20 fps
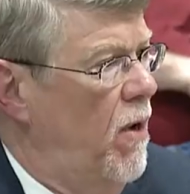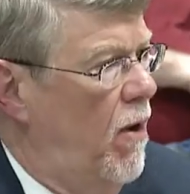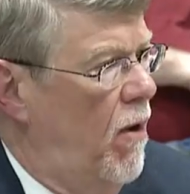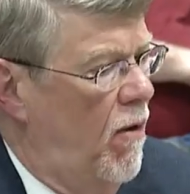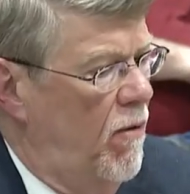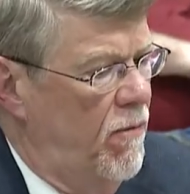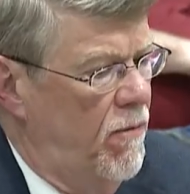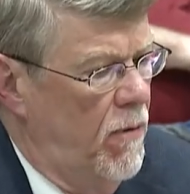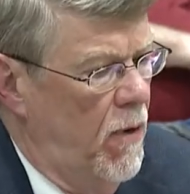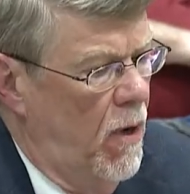
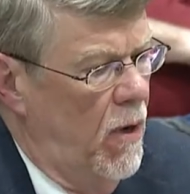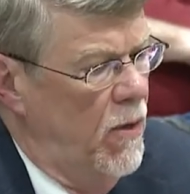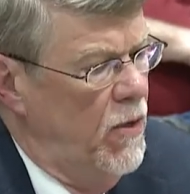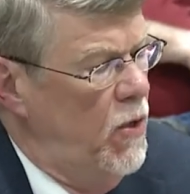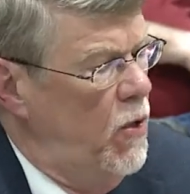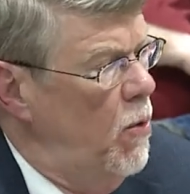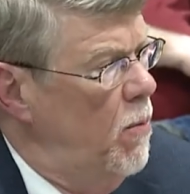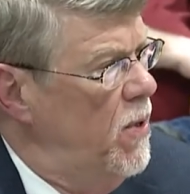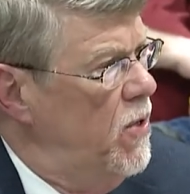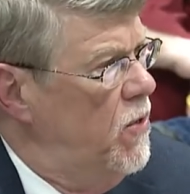of
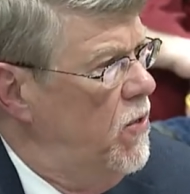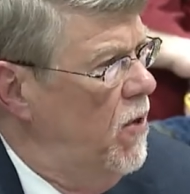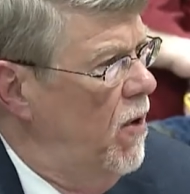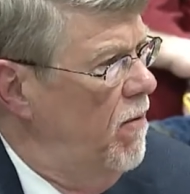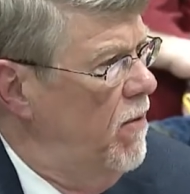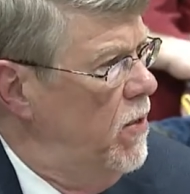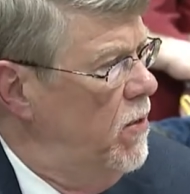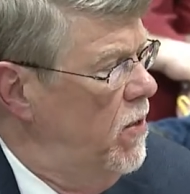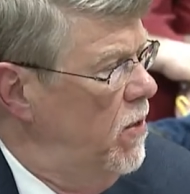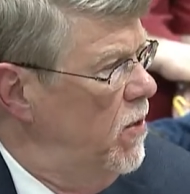Human
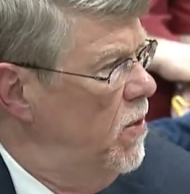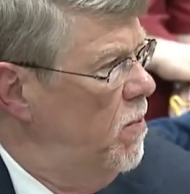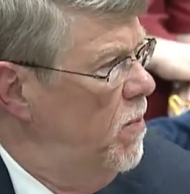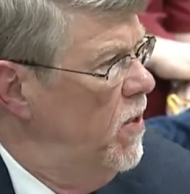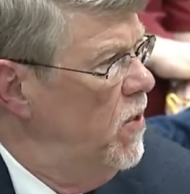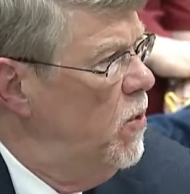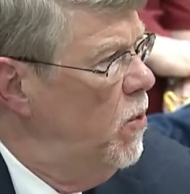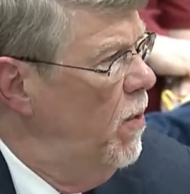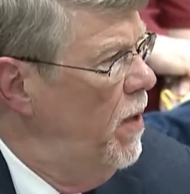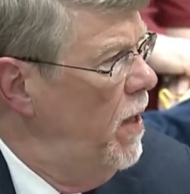Services
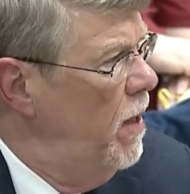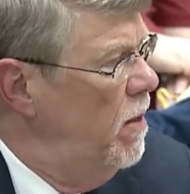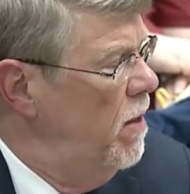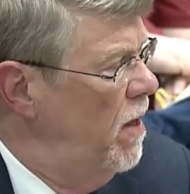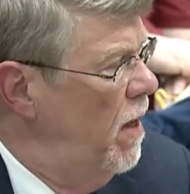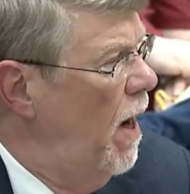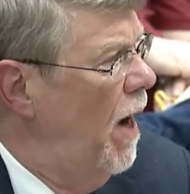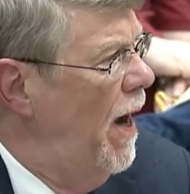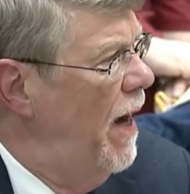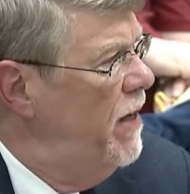between
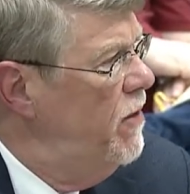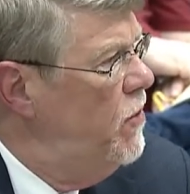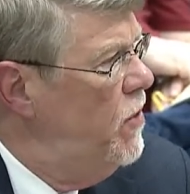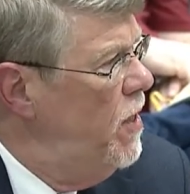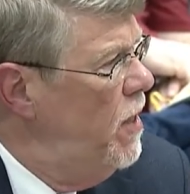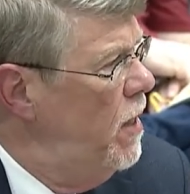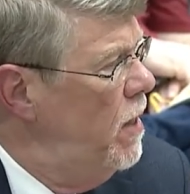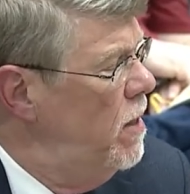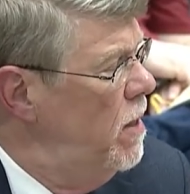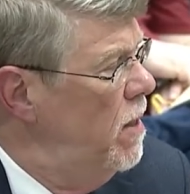the
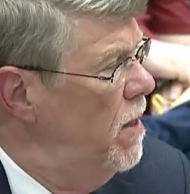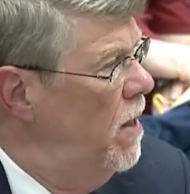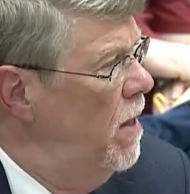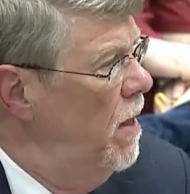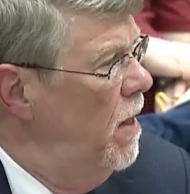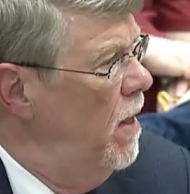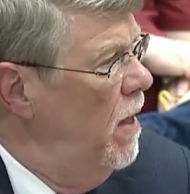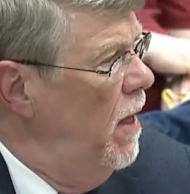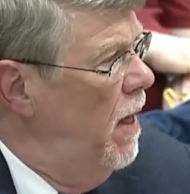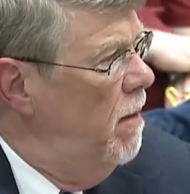IG
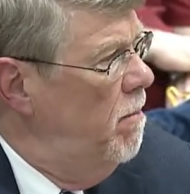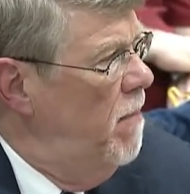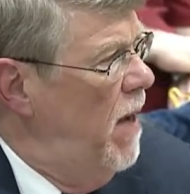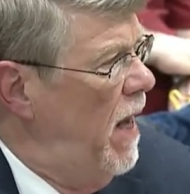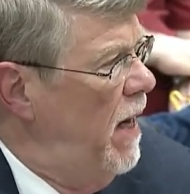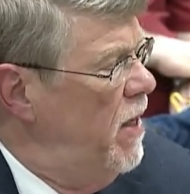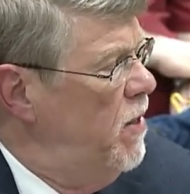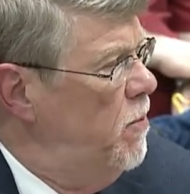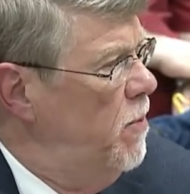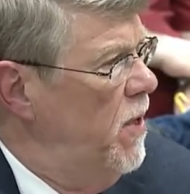and
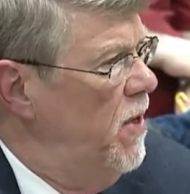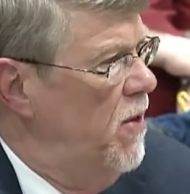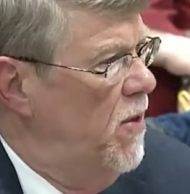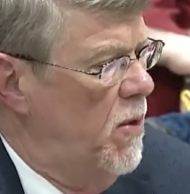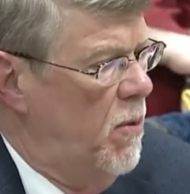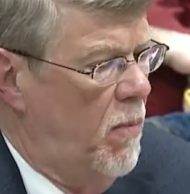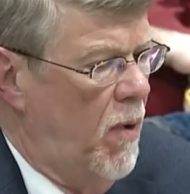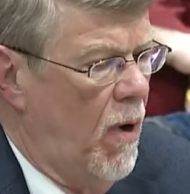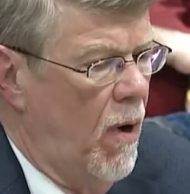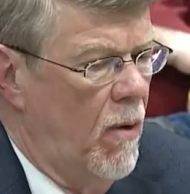management of the
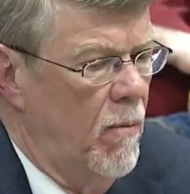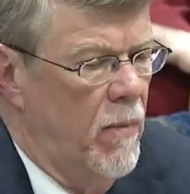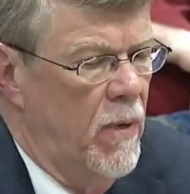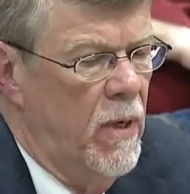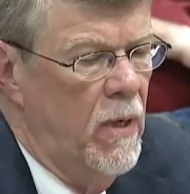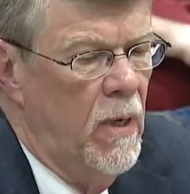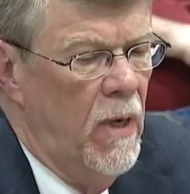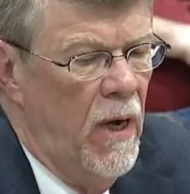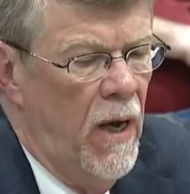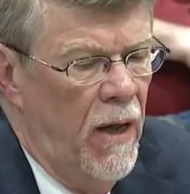
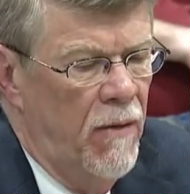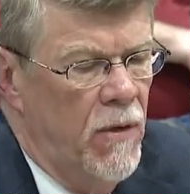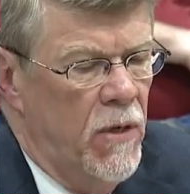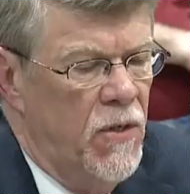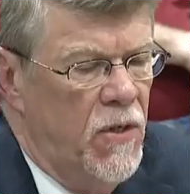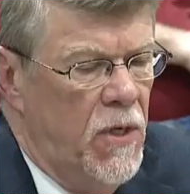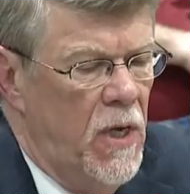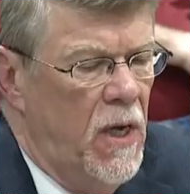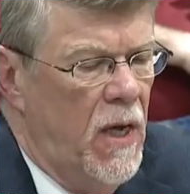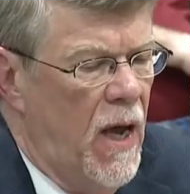department and the
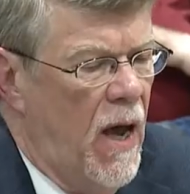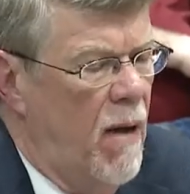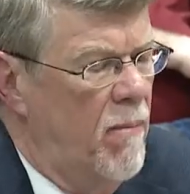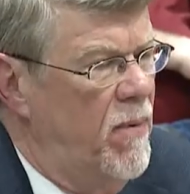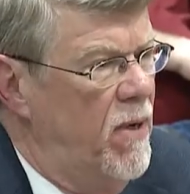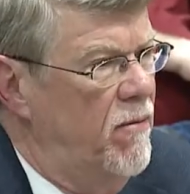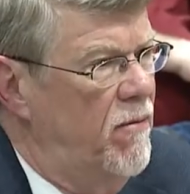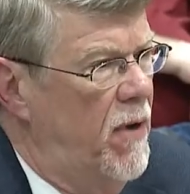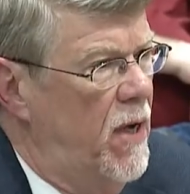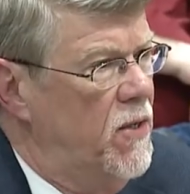CCAP
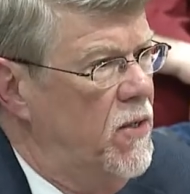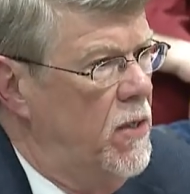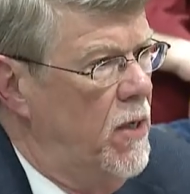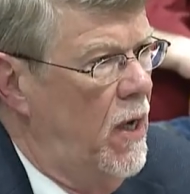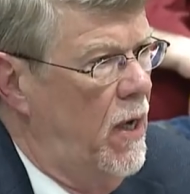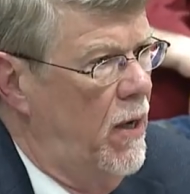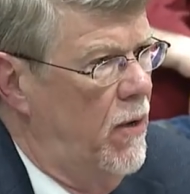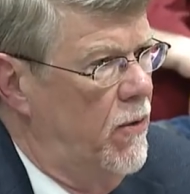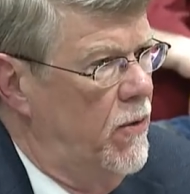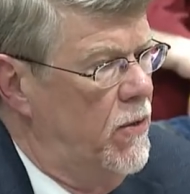
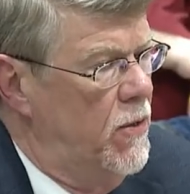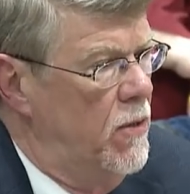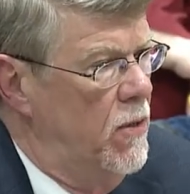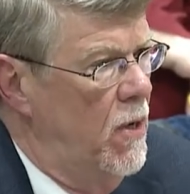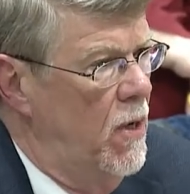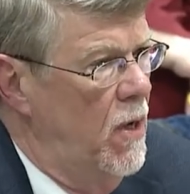investigators.